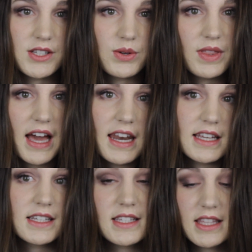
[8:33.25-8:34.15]
So that
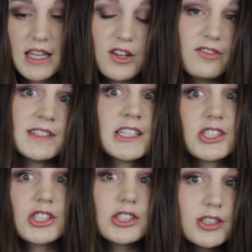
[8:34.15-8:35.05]
is the
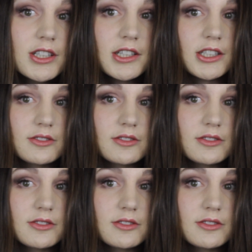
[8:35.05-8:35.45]
finished look.